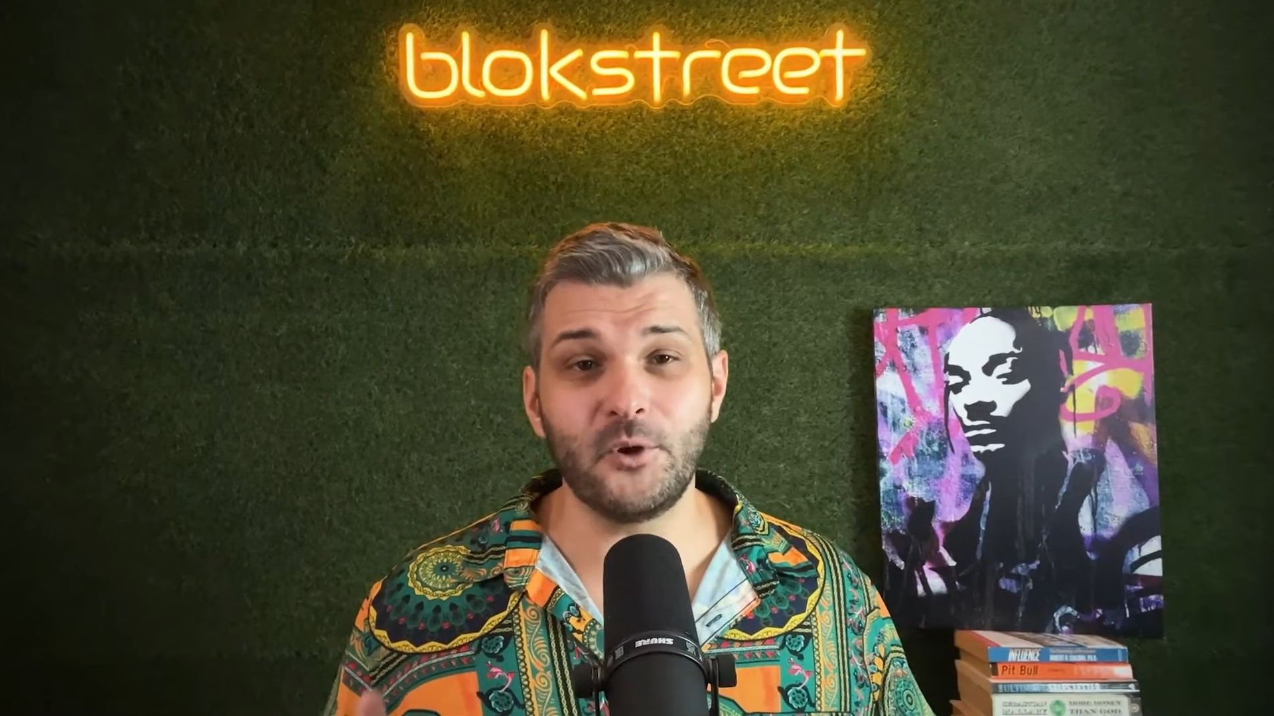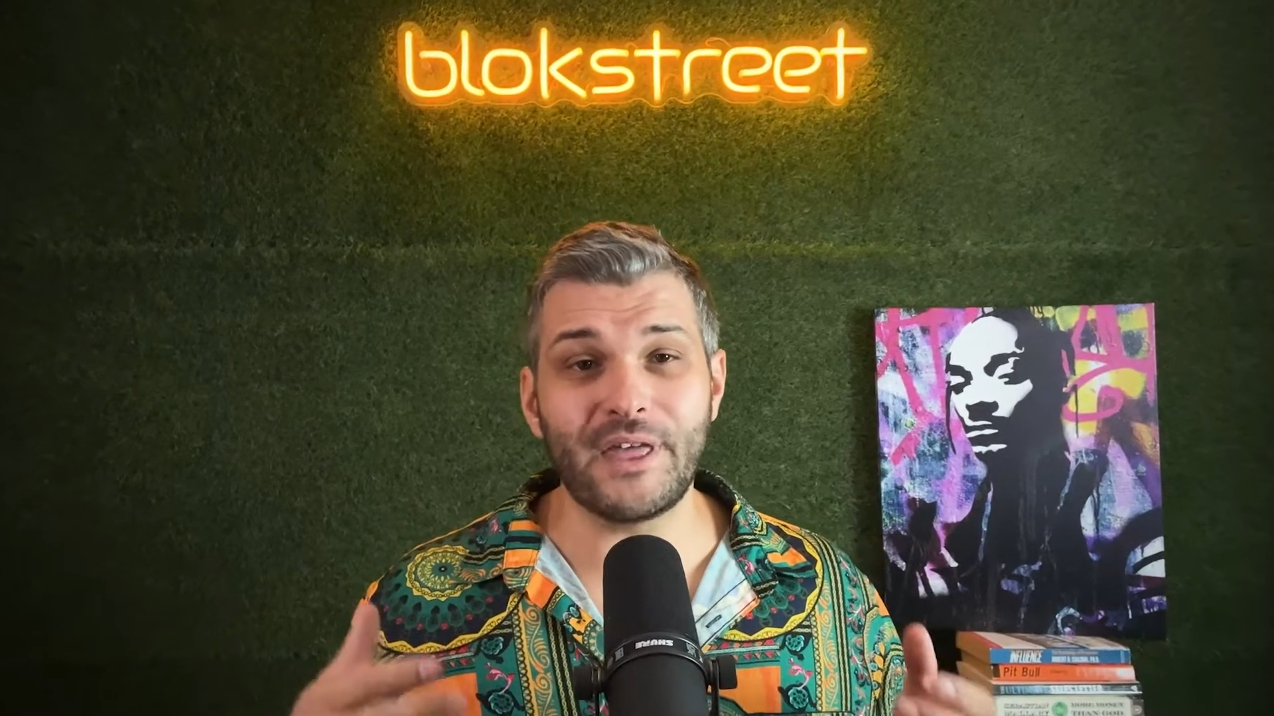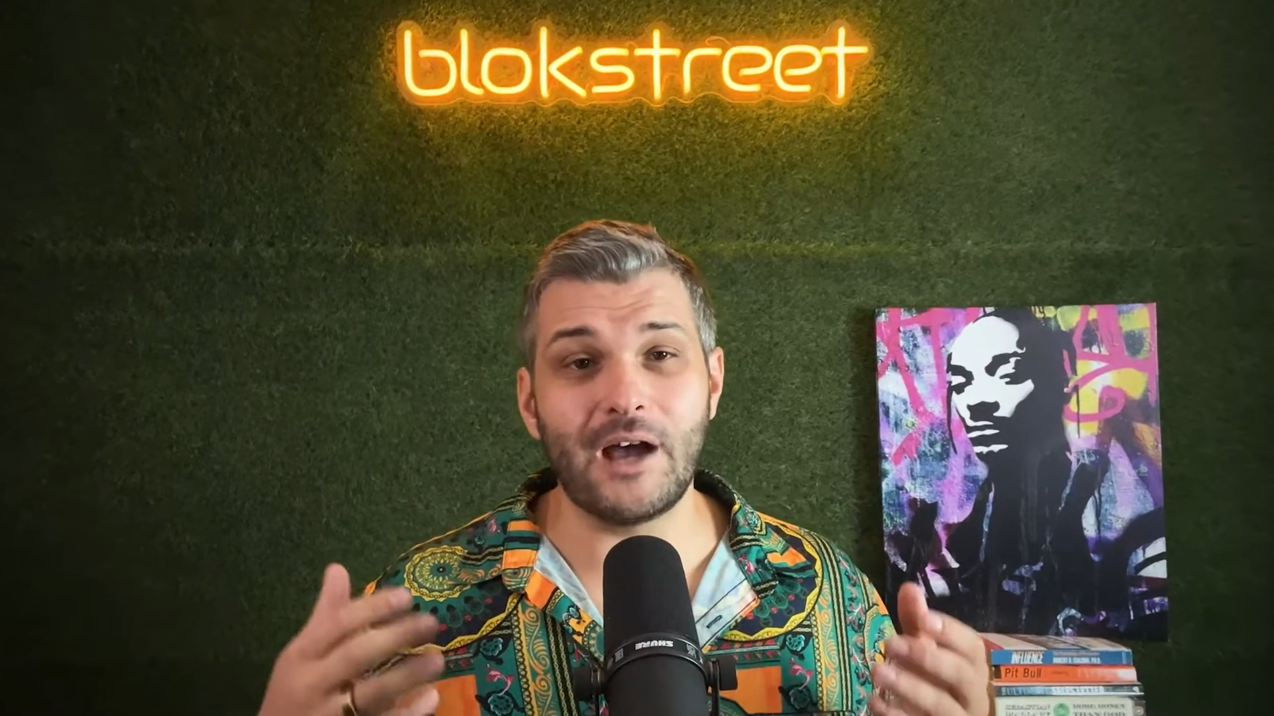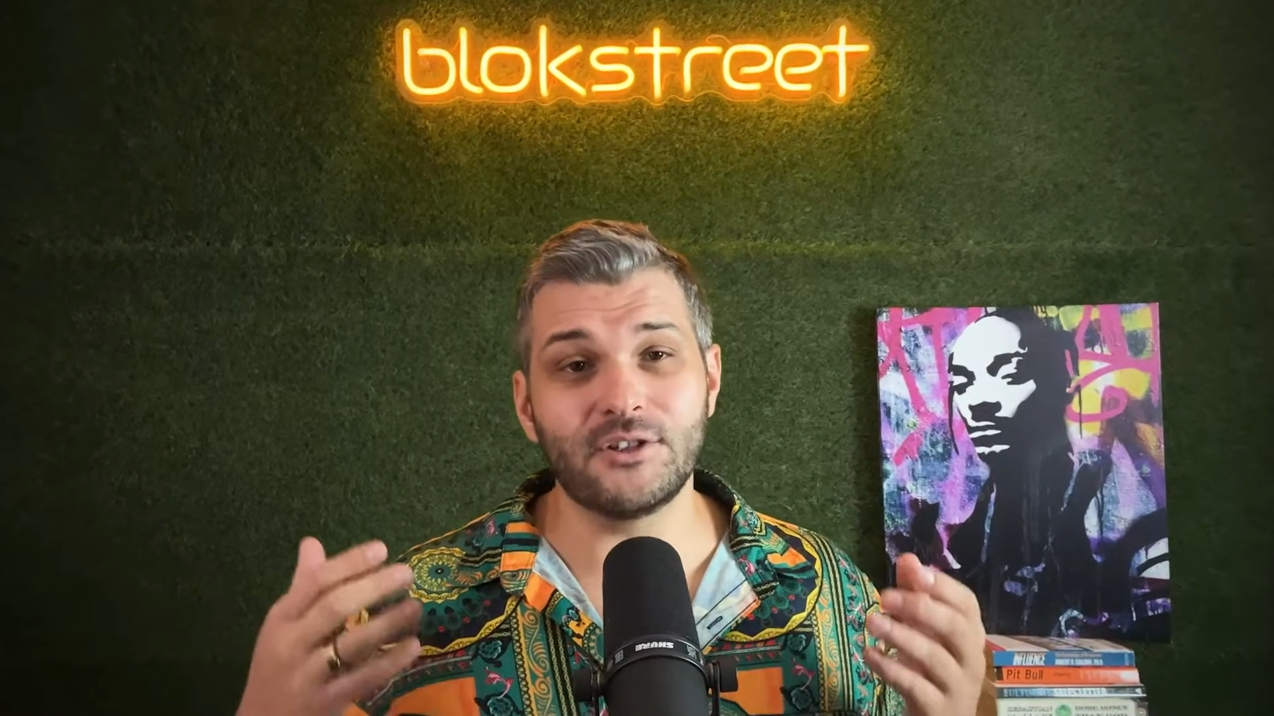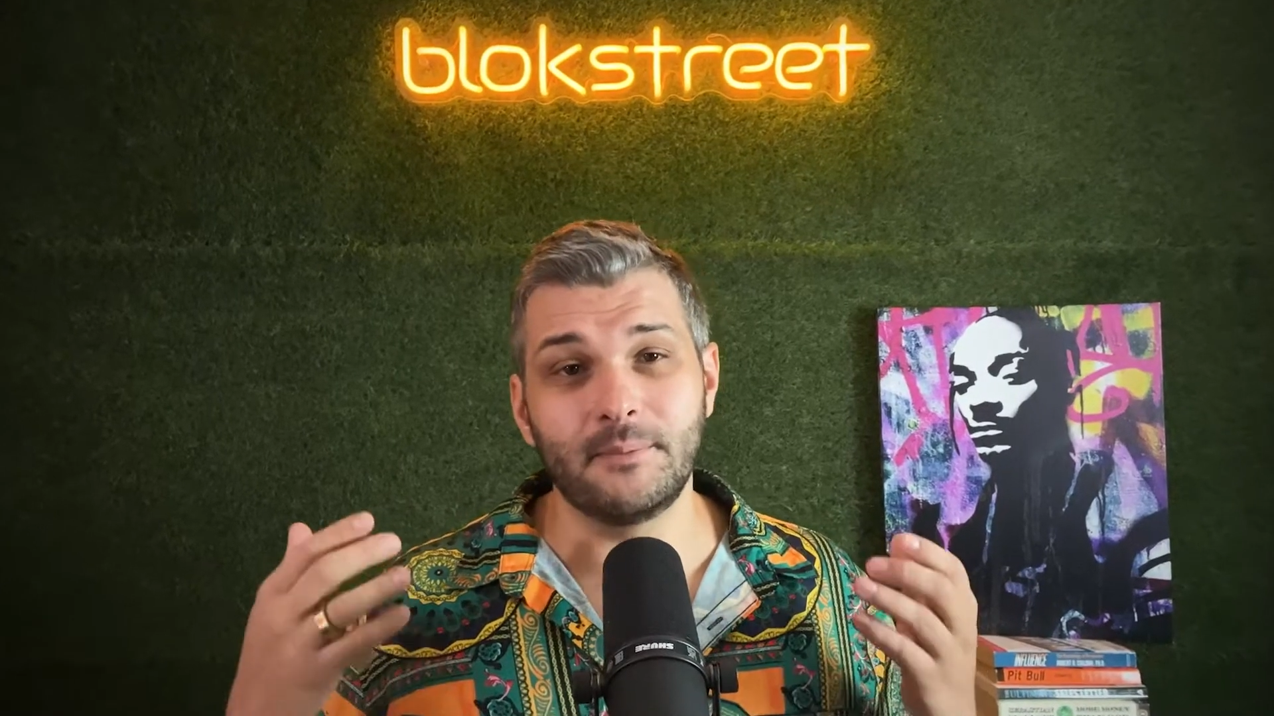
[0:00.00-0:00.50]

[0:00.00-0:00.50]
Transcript: thousand